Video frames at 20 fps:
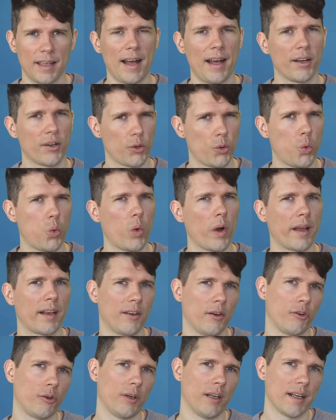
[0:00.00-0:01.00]
are quite
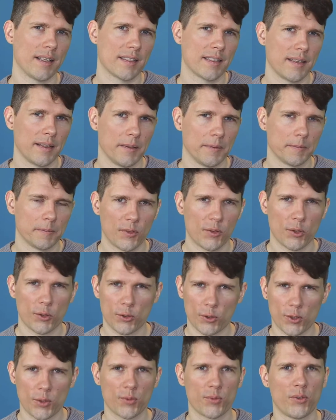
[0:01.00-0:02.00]
long lasting, so
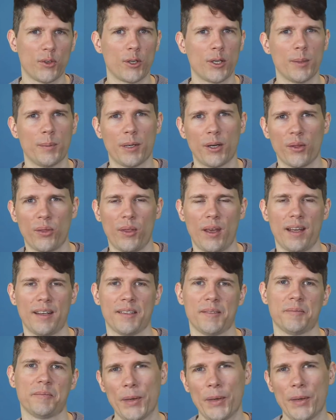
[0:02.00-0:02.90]
don't worry about that.